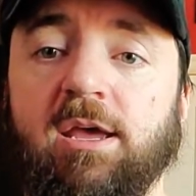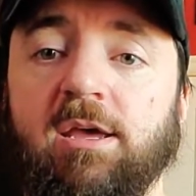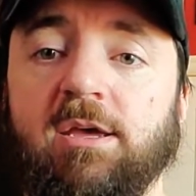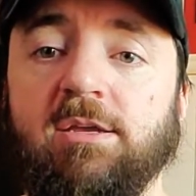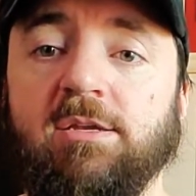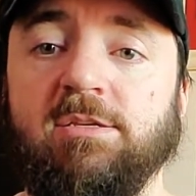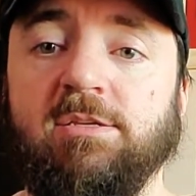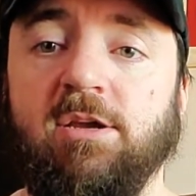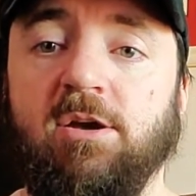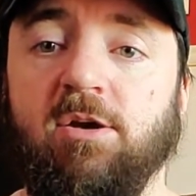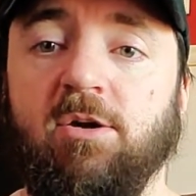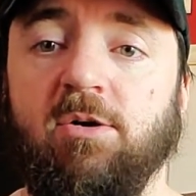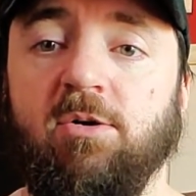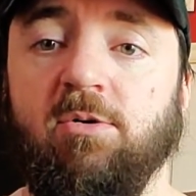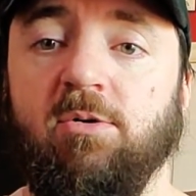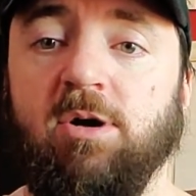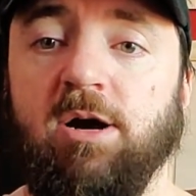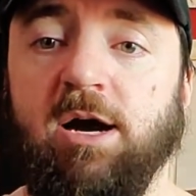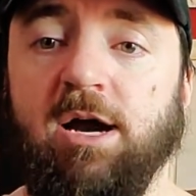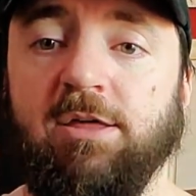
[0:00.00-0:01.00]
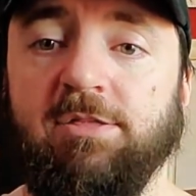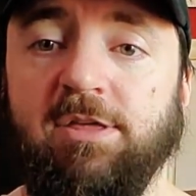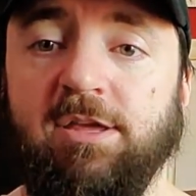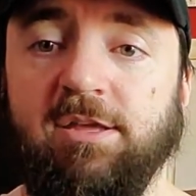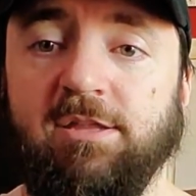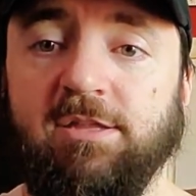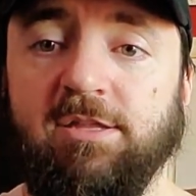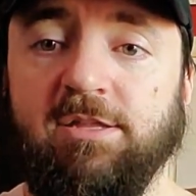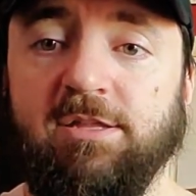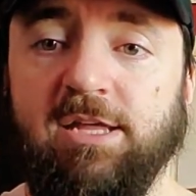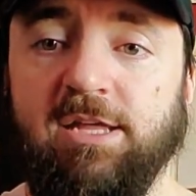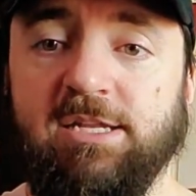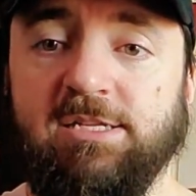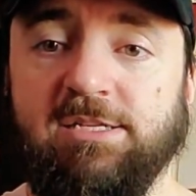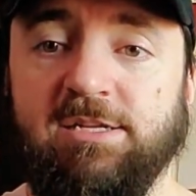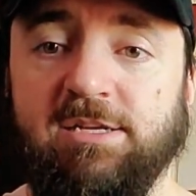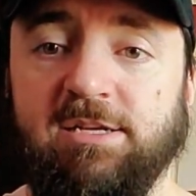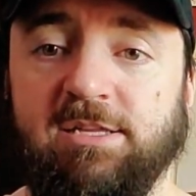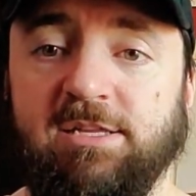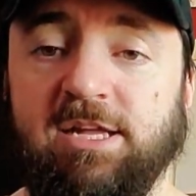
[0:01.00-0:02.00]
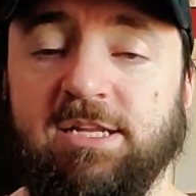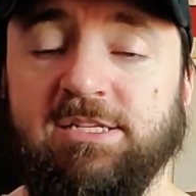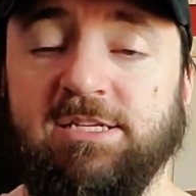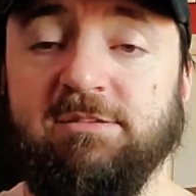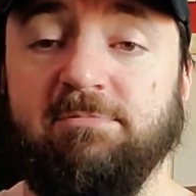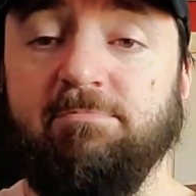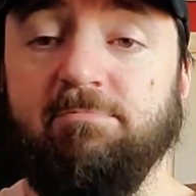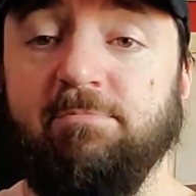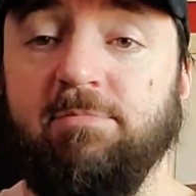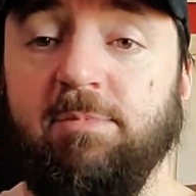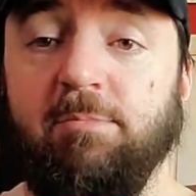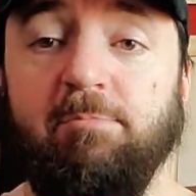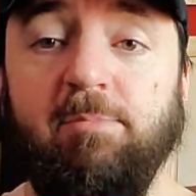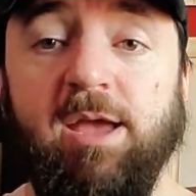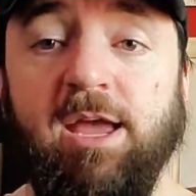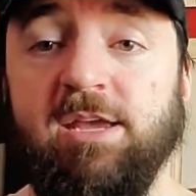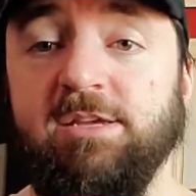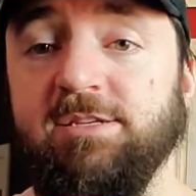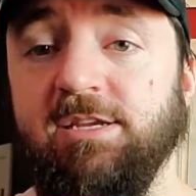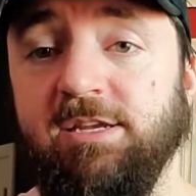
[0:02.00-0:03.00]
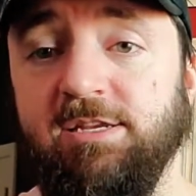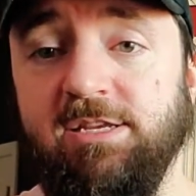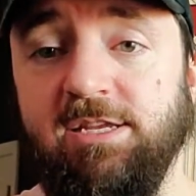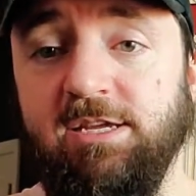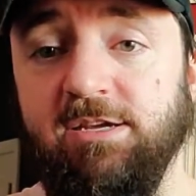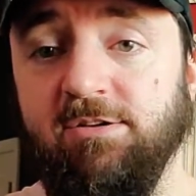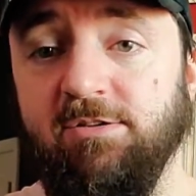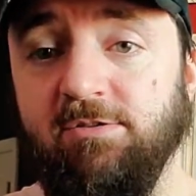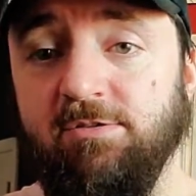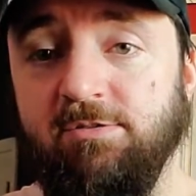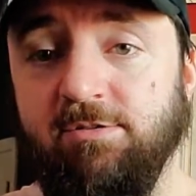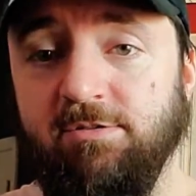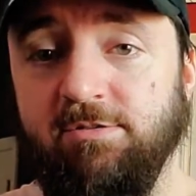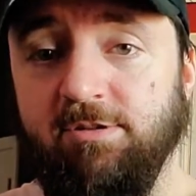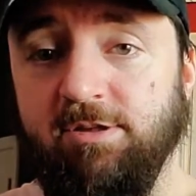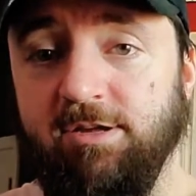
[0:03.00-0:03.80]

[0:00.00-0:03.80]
So I think that that's an amazing deal.